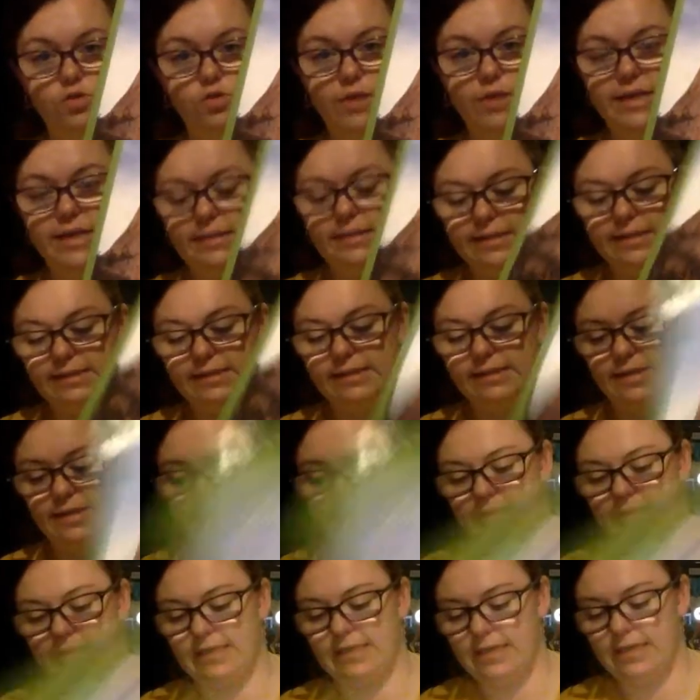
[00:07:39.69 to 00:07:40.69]
Rates, and
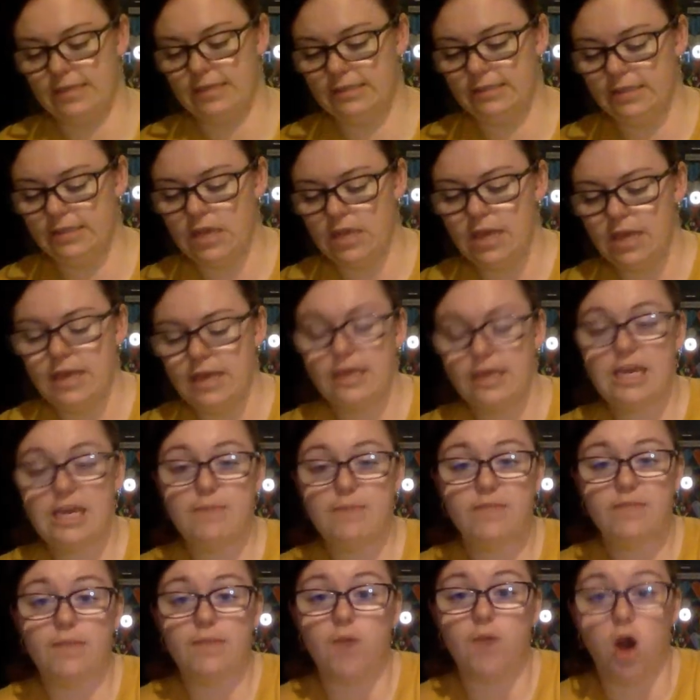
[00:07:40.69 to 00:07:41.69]
Statistics.
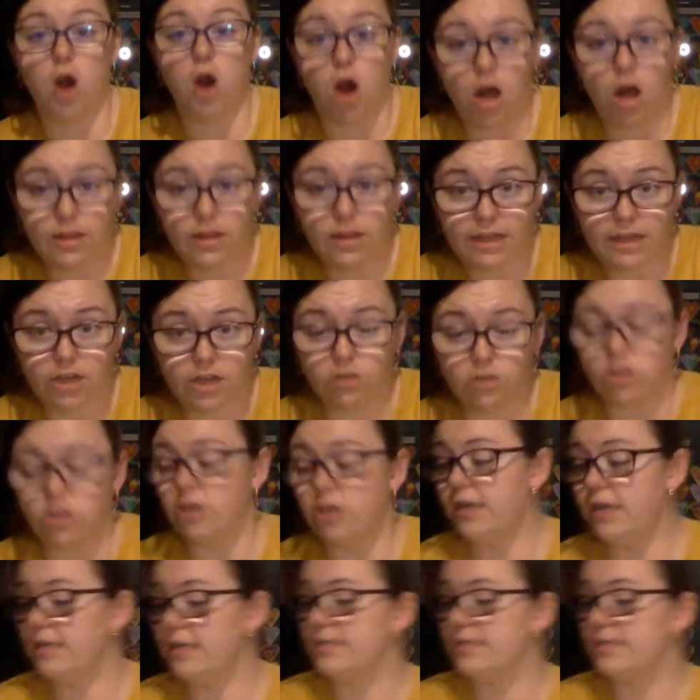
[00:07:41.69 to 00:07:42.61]
Keep them all at your learning